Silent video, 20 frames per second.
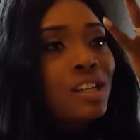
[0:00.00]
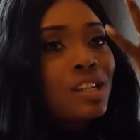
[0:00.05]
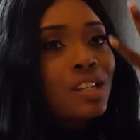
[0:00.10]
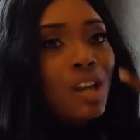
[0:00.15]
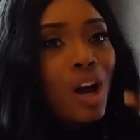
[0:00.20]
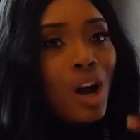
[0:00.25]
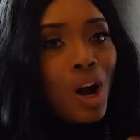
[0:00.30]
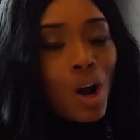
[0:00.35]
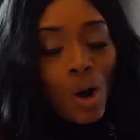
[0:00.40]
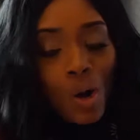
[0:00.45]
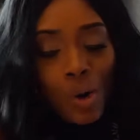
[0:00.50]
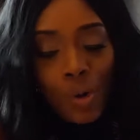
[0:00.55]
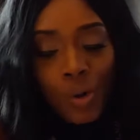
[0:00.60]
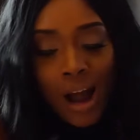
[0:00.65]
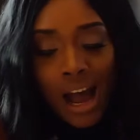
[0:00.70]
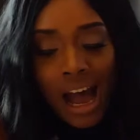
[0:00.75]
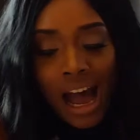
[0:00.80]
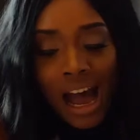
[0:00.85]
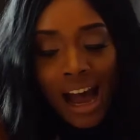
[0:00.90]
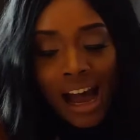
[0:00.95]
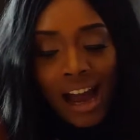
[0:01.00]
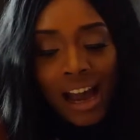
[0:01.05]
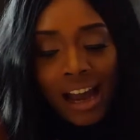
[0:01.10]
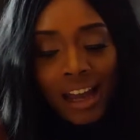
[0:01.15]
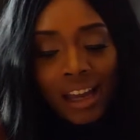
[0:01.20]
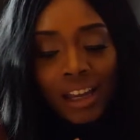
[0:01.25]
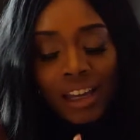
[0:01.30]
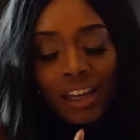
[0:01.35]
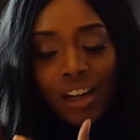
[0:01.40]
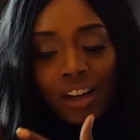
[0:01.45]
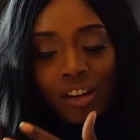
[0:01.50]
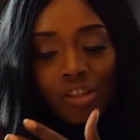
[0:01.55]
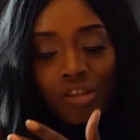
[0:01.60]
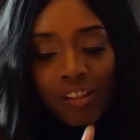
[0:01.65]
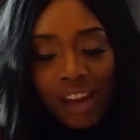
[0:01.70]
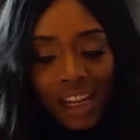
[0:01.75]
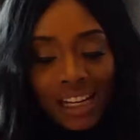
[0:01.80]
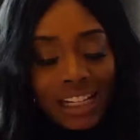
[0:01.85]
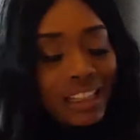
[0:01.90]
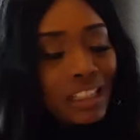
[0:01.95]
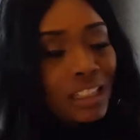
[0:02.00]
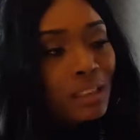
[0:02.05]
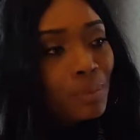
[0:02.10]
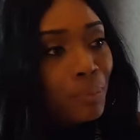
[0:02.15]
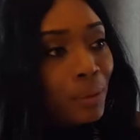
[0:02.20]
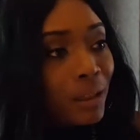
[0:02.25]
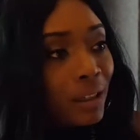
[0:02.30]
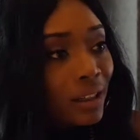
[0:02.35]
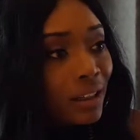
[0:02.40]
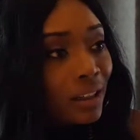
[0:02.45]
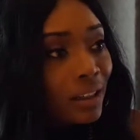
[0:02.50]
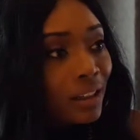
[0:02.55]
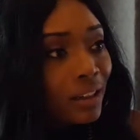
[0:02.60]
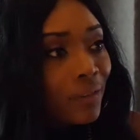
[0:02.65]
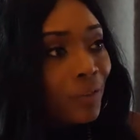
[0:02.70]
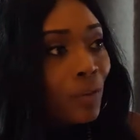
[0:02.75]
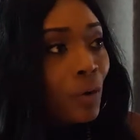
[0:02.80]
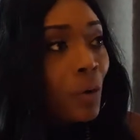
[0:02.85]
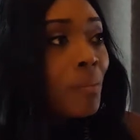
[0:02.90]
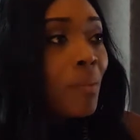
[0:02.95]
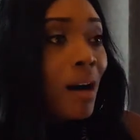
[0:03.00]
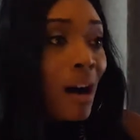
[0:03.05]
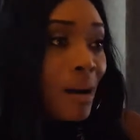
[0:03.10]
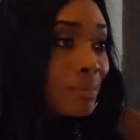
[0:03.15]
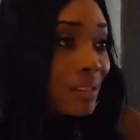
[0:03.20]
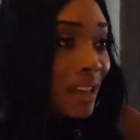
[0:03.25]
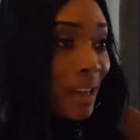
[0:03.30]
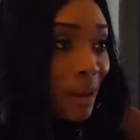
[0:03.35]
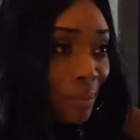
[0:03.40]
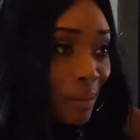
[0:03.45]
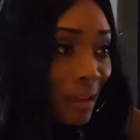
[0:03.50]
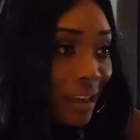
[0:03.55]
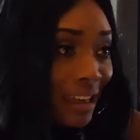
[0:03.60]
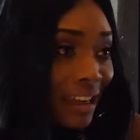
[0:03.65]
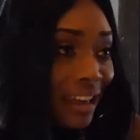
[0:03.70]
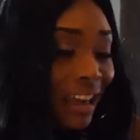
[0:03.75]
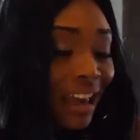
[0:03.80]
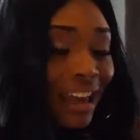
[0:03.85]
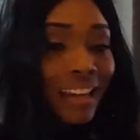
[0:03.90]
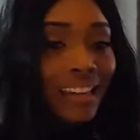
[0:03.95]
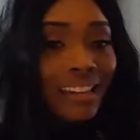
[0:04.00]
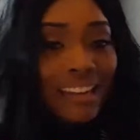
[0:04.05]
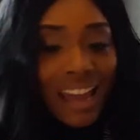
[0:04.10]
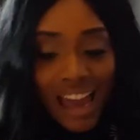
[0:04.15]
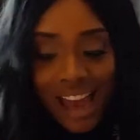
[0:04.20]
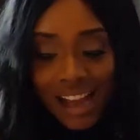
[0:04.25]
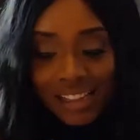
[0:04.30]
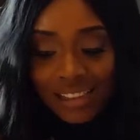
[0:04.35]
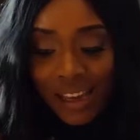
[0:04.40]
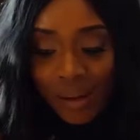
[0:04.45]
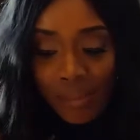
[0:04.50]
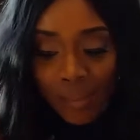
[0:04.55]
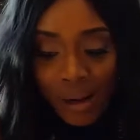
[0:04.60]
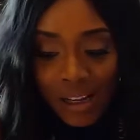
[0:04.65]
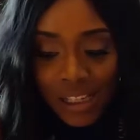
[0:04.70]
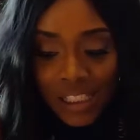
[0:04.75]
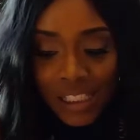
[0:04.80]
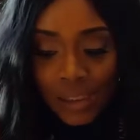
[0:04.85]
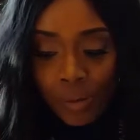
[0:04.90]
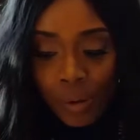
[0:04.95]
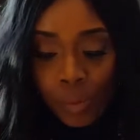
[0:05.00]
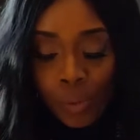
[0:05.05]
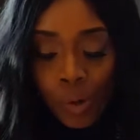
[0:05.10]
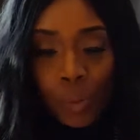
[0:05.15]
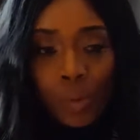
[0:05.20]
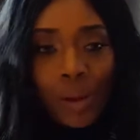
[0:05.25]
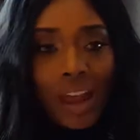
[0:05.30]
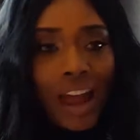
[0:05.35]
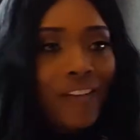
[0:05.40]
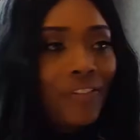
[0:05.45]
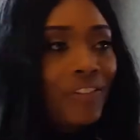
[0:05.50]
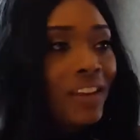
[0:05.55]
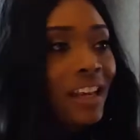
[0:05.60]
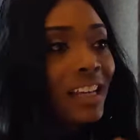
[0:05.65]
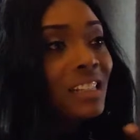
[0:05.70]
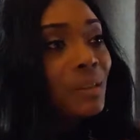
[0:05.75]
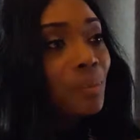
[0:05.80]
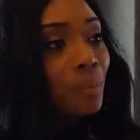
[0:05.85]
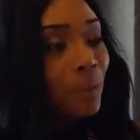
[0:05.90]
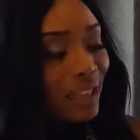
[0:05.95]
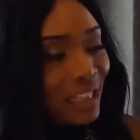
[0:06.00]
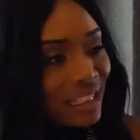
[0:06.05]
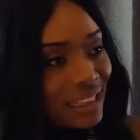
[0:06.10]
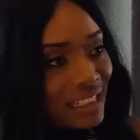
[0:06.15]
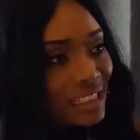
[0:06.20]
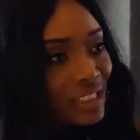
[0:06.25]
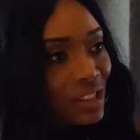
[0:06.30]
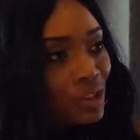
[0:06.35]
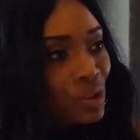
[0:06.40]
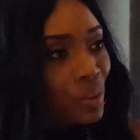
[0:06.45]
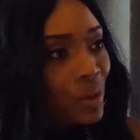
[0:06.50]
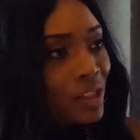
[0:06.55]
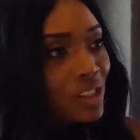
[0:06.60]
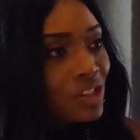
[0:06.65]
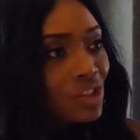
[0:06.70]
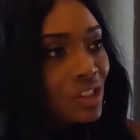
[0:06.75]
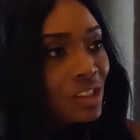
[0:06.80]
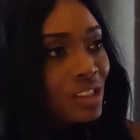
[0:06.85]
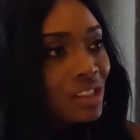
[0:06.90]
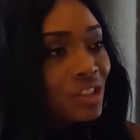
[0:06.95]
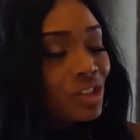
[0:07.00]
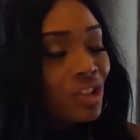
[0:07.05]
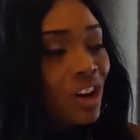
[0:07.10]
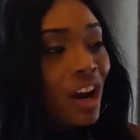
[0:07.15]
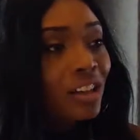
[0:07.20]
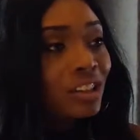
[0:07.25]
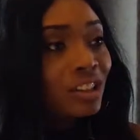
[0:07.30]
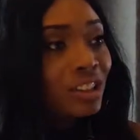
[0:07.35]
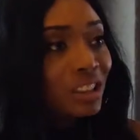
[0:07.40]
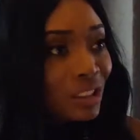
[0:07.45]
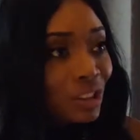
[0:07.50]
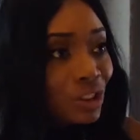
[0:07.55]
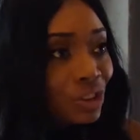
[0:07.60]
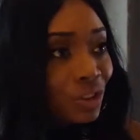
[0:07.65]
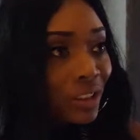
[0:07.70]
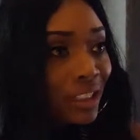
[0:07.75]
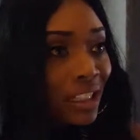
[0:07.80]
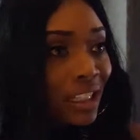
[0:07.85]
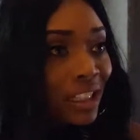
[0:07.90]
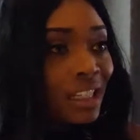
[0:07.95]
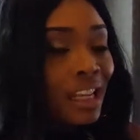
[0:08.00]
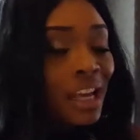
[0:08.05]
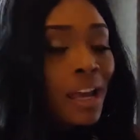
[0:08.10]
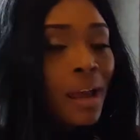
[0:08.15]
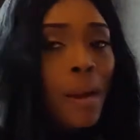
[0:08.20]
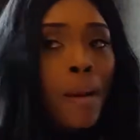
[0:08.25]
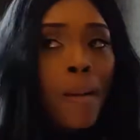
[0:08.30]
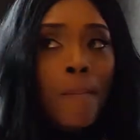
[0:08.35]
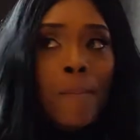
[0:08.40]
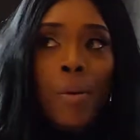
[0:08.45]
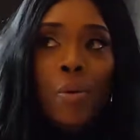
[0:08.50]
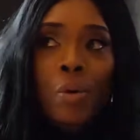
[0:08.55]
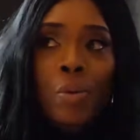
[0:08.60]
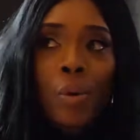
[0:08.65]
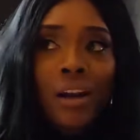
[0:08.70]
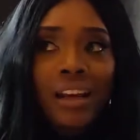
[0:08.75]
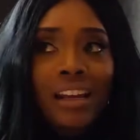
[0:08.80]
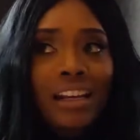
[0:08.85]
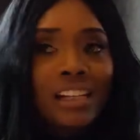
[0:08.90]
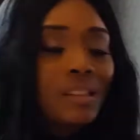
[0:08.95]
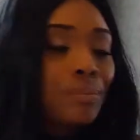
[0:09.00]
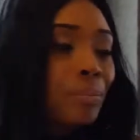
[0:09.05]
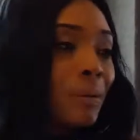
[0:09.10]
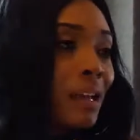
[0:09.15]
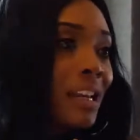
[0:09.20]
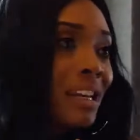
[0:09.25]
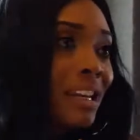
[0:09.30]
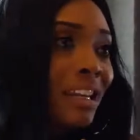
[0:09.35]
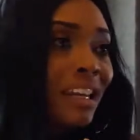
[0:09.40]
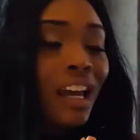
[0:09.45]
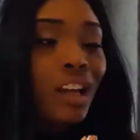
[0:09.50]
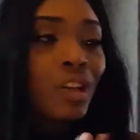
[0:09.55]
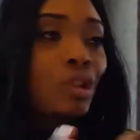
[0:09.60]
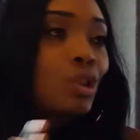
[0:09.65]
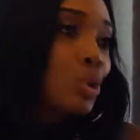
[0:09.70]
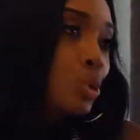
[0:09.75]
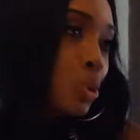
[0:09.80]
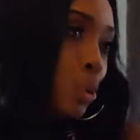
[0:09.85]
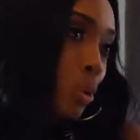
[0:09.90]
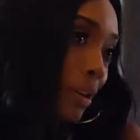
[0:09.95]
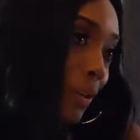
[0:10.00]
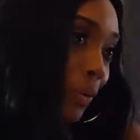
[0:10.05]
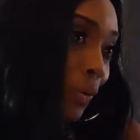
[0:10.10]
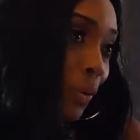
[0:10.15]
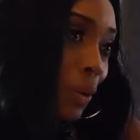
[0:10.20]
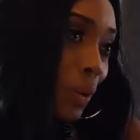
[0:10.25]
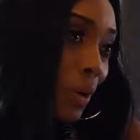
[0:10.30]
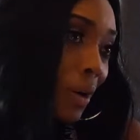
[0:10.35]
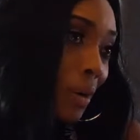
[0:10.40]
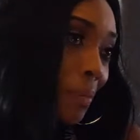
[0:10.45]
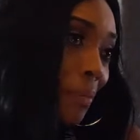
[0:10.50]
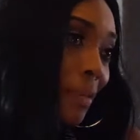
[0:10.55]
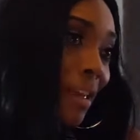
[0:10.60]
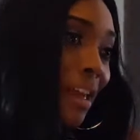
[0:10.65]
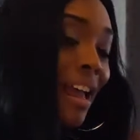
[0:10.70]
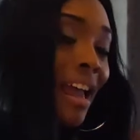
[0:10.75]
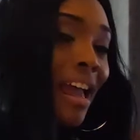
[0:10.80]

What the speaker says: So I created this book for moms like me and dads like my husband, where we have to explain these situations to our children, but we want to explain it in a story form.